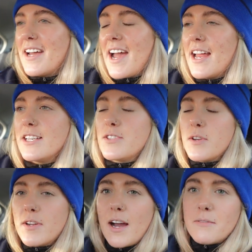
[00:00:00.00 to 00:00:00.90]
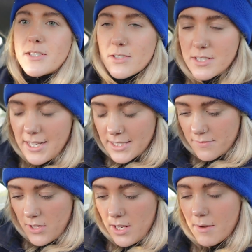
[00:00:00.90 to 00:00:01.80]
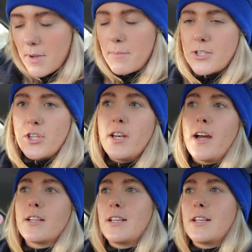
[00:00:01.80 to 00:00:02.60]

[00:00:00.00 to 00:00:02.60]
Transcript: And I was successful in my mission not